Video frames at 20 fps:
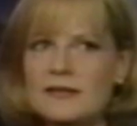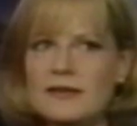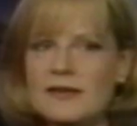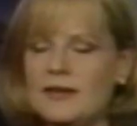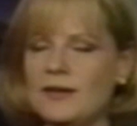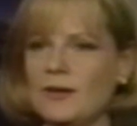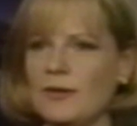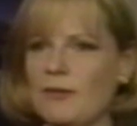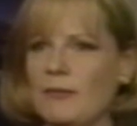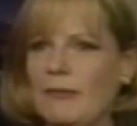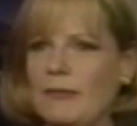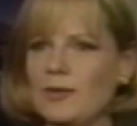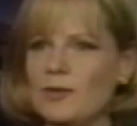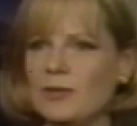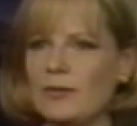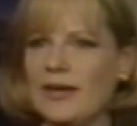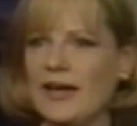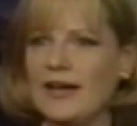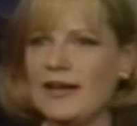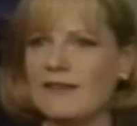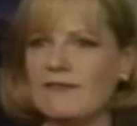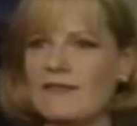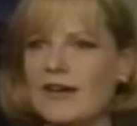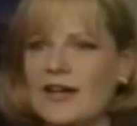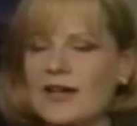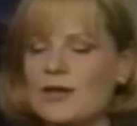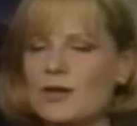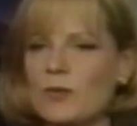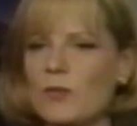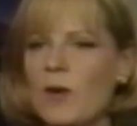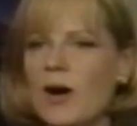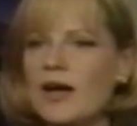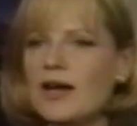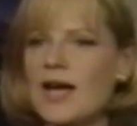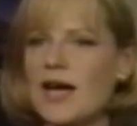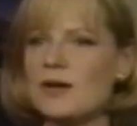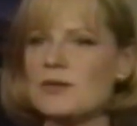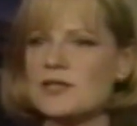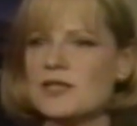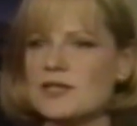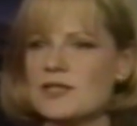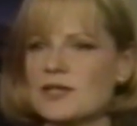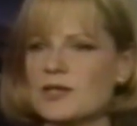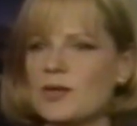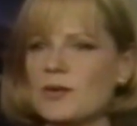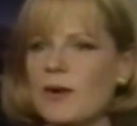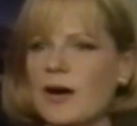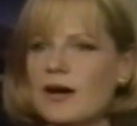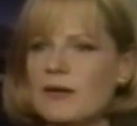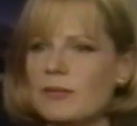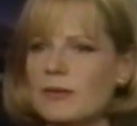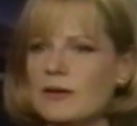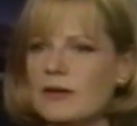you know, you're getting invited to the White House. It's incredible.